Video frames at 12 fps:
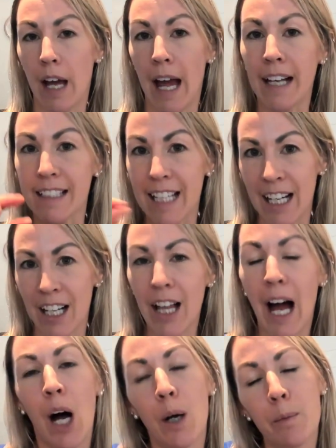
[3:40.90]
exhale
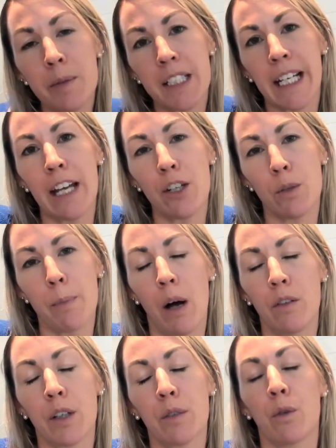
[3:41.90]
helps to get your
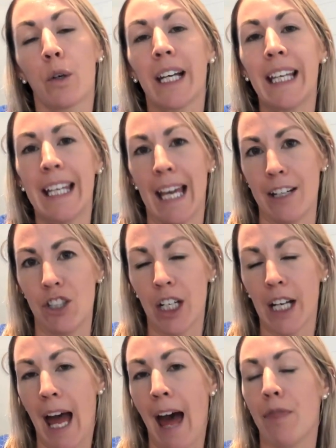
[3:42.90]
pelvic floor
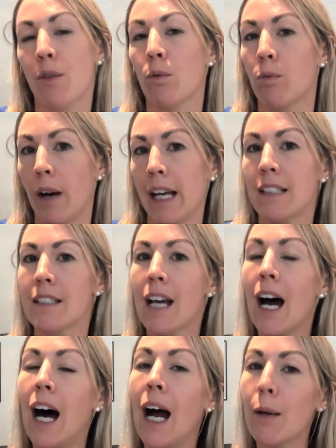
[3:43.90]
engaging at the right
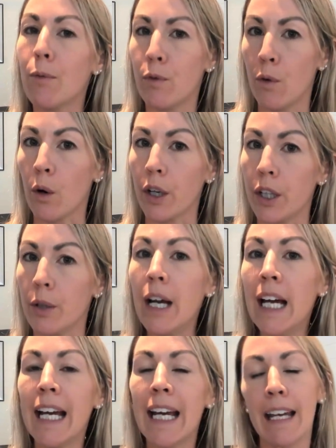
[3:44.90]
time for you
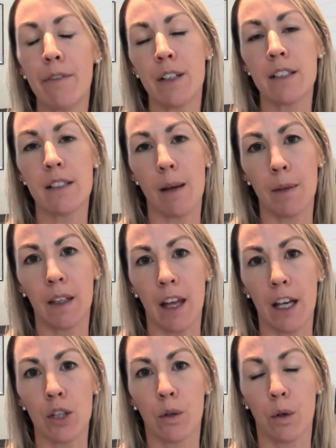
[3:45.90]
if it's something
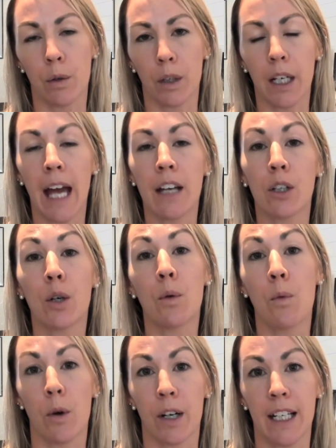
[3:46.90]
that you can
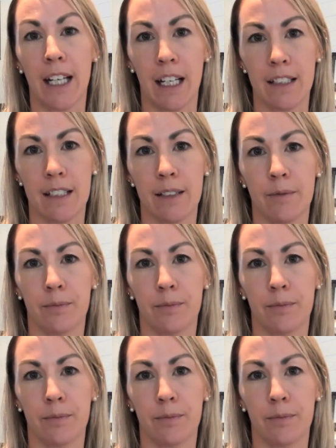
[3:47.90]
coordinate.